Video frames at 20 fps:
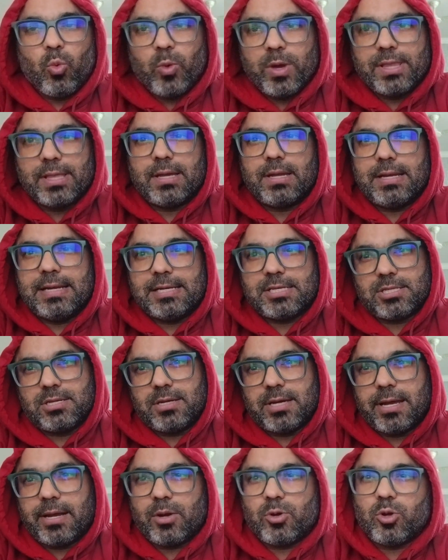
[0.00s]
whether
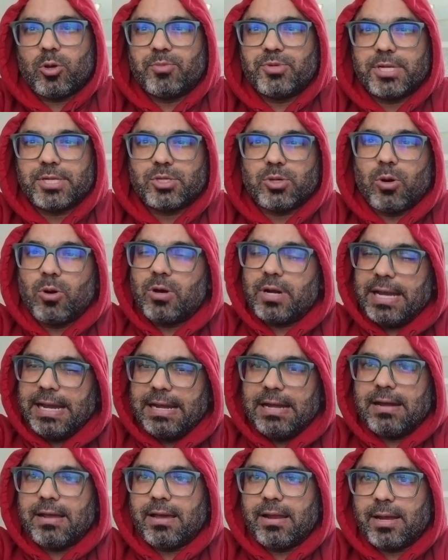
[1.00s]
it's direct object or
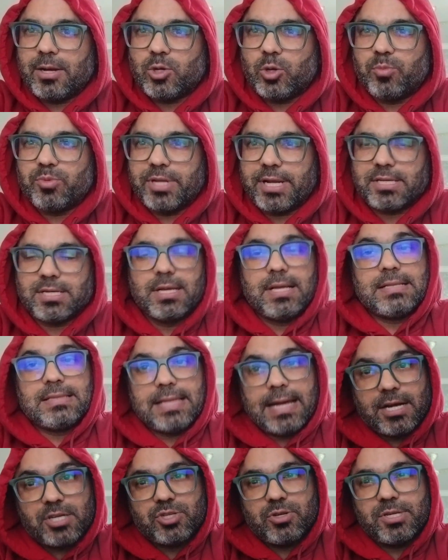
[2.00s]
indirect object.
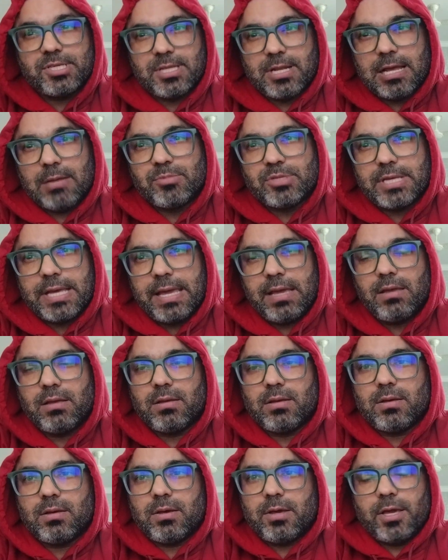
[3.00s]
That's the reason I'm
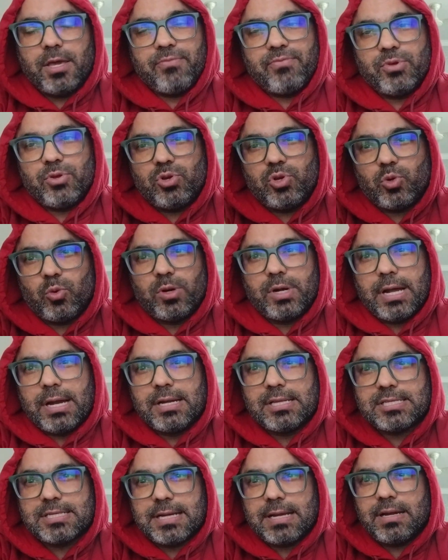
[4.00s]
saying, if you don't
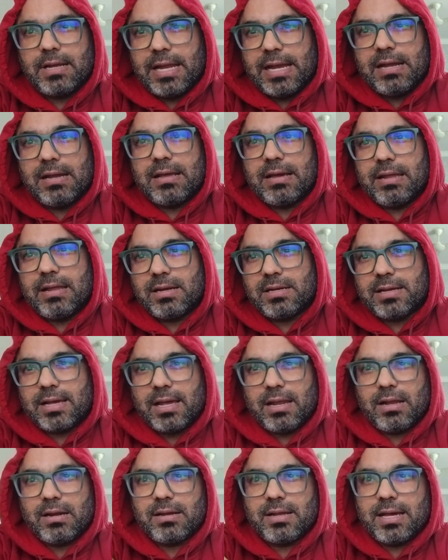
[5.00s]
understand indirect,
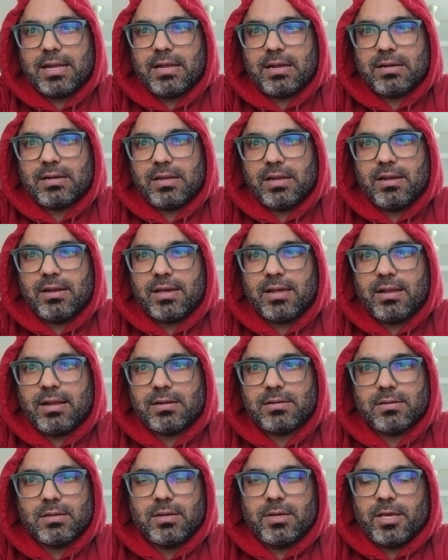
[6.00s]
direct,
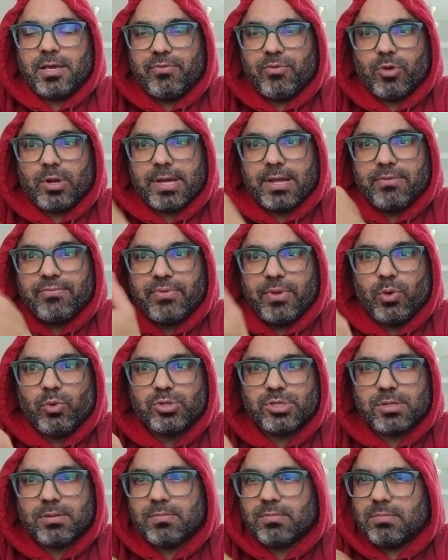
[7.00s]
indirect, if you're
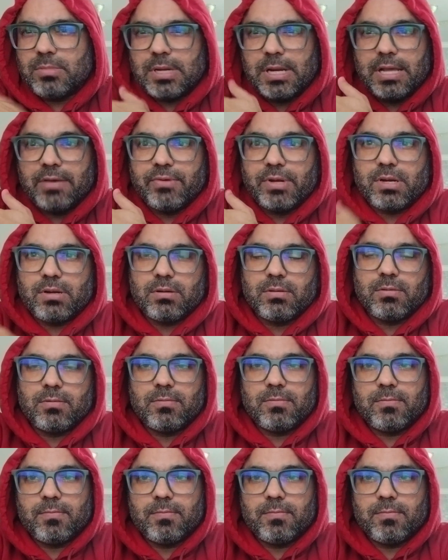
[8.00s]
confused, leave it.